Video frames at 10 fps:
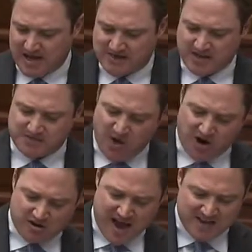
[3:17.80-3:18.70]
is that it's
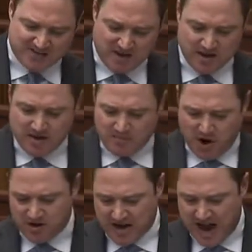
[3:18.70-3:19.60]
part NASA,
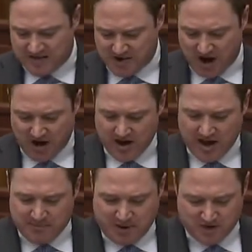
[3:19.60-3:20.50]
part NASCAR,
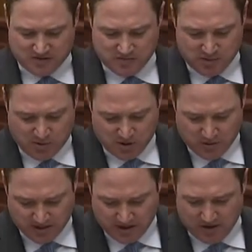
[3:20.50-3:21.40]
and part Super Bowl
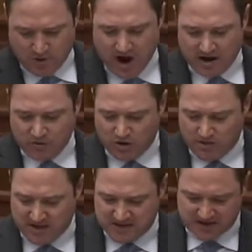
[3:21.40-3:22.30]
with a little rock and
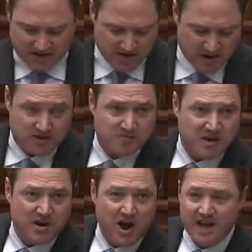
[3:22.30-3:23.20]
roll mixed in.
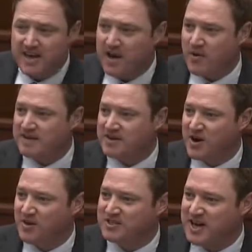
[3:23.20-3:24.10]
Speaker, I can't wait to
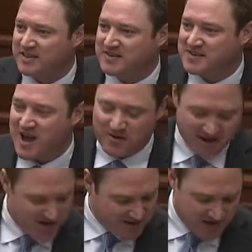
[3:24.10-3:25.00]
go and check this
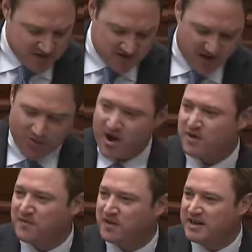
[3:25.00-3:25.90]
out. Sounds like a
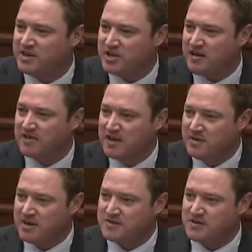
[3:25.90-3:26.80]
wonderful initiative,
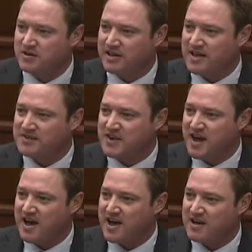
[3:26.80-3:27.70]
but it certainly is
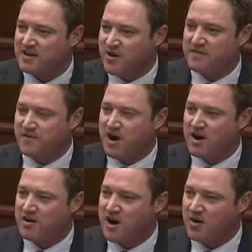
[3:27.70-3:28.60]
great for
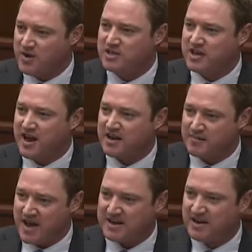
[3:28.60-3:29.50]
our region. I
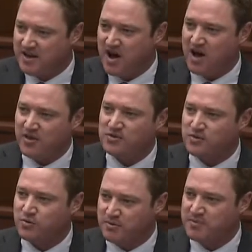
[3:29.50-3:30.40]
commend all those
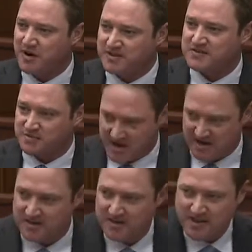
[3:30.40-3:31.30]
who will be
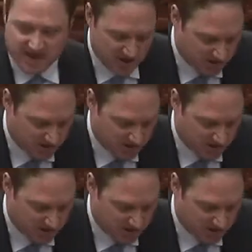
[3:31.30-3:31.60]
participating. Thank